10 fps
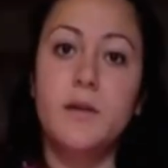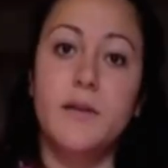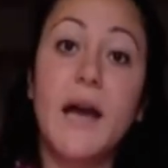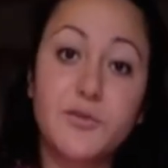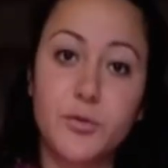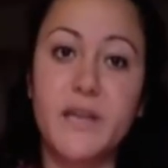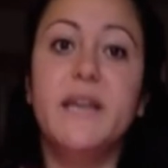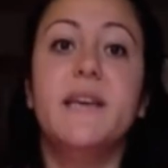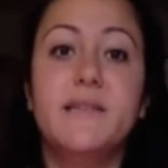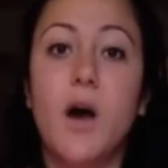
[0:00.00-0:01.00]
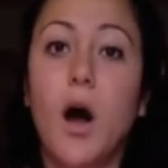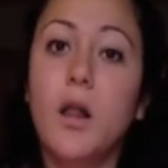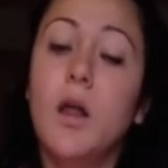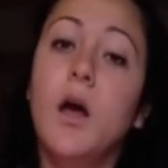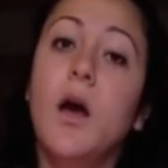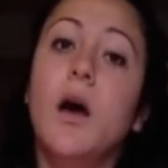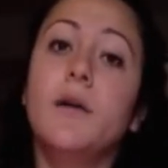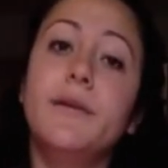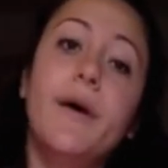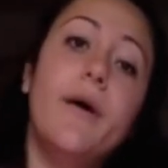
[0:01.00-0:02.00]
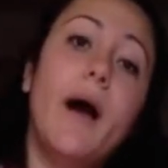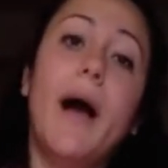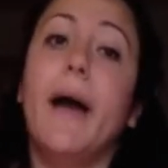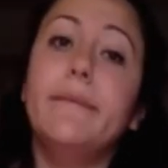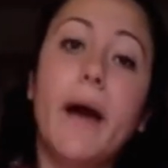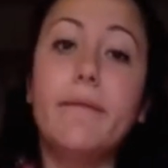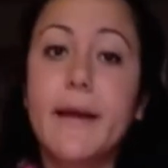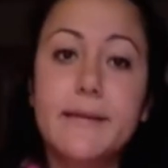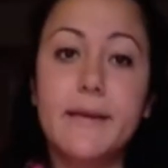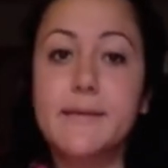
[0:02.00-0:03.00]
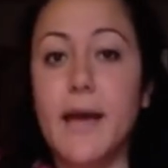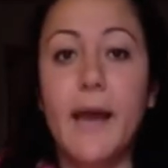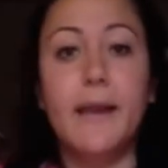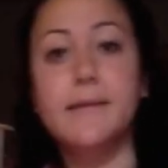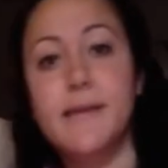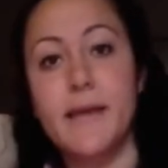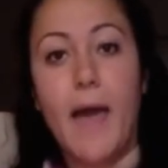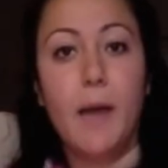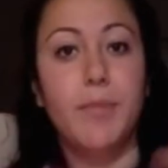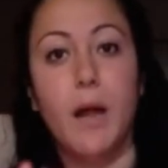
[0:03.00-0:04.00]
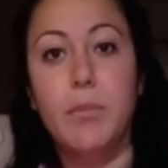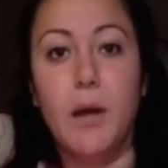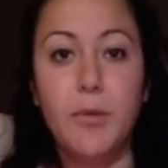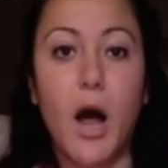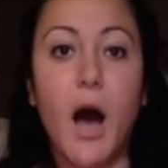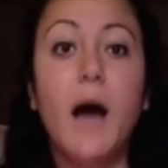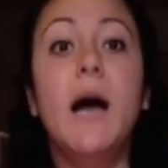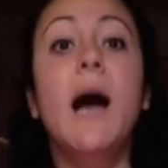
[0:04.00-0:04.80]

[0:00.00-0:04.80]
Naturally, he's all, I'm not racist, I didn't say that, blah, blah, blah.